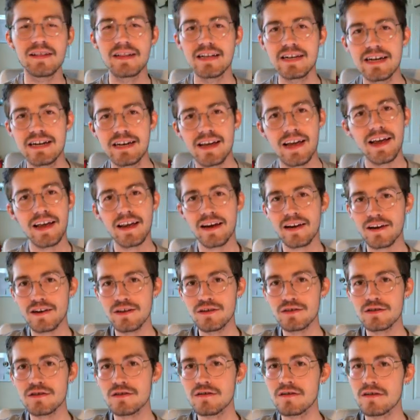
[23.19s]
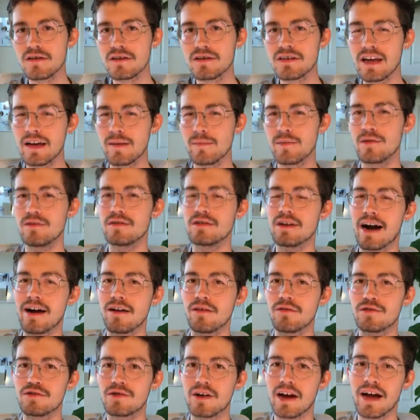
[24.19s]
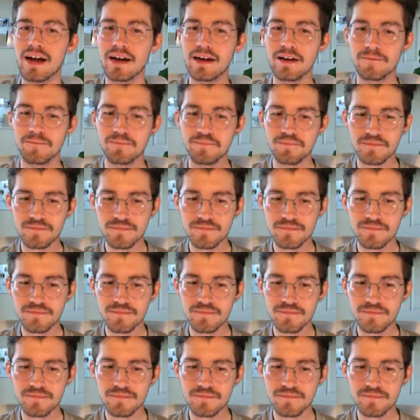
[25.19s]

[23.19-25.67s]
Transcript: lead-in to their debut title track.